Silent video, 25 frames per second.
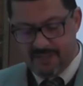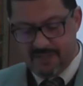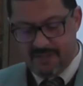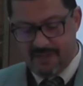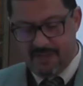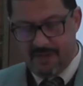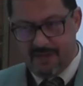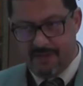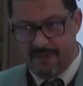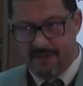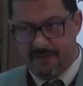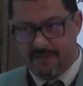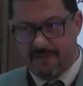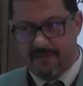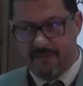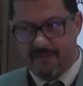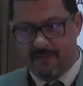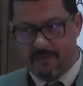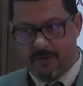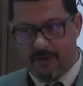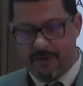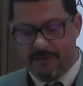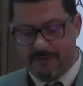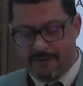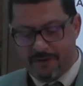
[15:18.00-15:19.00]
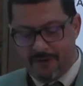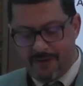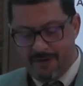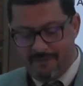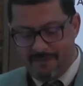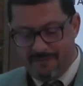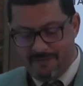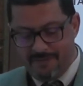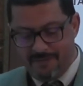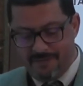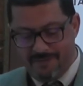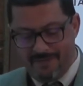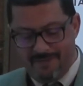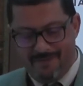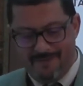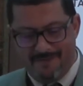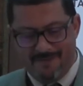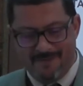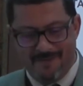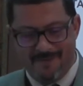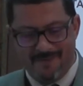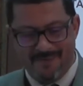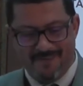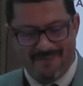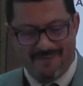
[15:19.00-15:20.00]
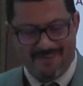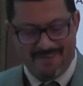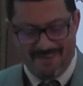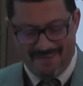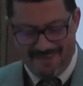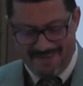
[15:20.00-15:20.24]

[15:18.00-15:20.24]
think this is quite relevant in Tunisia.